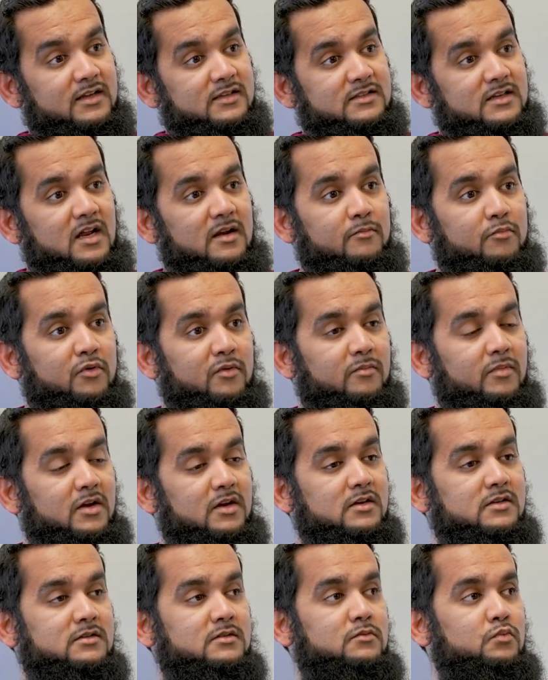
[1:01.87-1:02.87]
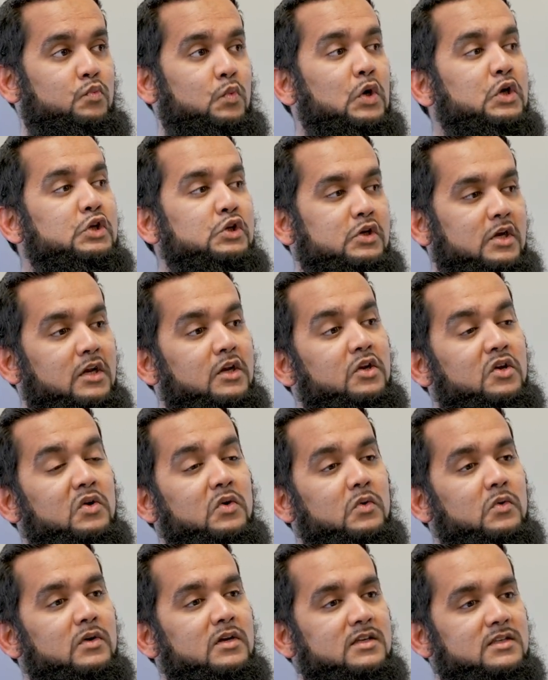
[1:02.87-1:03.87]
standpoint, because what you can
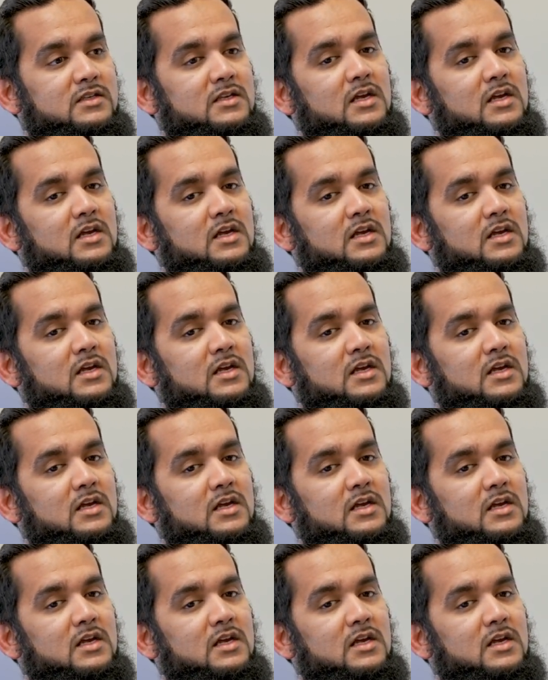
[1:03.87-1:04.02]
do is